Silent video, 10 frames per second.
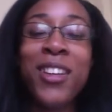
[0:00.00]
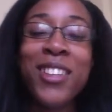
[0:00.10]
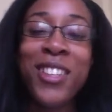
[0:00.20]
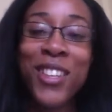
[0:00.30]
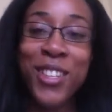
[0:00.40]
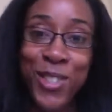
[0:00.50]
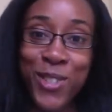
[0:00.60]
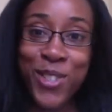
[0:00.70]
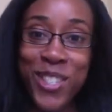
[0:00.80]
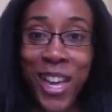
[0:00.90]
the good
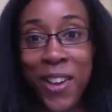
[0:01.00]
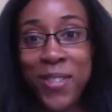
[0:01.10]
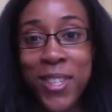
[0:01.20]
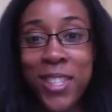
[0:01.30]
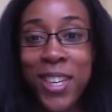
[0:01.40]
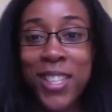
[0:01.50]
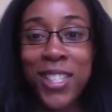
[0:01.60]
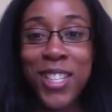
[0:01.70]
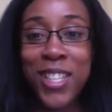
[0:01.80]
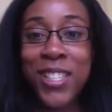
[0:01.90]
Lord in heaven decides
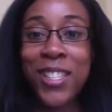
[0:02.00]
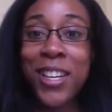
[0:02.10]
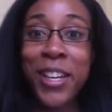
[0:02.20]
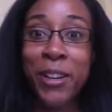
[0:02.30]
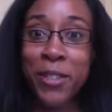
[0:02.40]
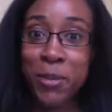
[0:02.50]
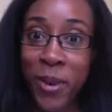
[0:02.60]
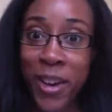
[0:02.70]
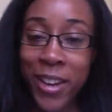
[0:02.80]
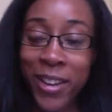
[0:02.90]
to send down some
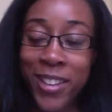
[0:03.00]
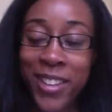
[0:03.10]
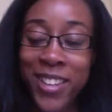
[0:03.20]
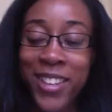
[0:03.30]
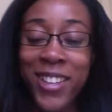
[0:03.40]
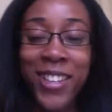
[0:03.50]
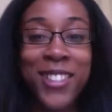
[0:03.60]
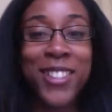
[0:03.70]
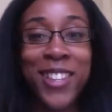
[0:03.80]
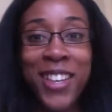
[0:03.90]
rain,
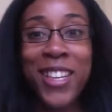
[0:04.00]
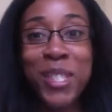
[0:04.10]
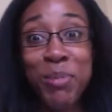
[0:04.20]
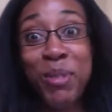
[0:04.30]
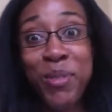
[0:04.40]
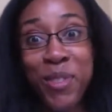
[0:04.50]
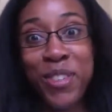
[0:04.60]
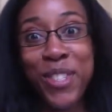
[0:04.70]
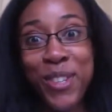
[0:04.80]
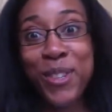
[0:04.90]
and it gets a bit
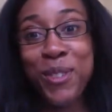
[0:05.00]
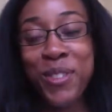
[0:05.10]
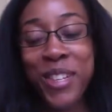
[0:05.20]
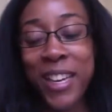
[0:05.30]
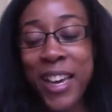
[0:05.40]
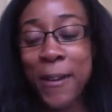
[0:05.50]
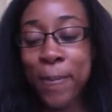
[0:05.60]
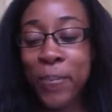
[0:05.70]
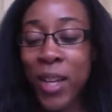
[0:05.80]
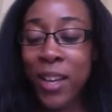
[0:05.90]
frizzy all over
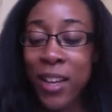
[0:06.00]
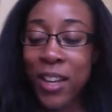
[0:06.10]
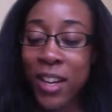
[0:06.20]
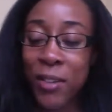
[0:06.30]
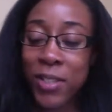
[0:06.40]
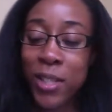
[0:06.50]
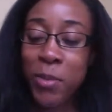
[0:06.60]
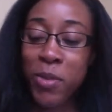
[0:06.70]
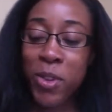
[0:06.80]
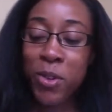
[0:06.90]
again. Now, for some of you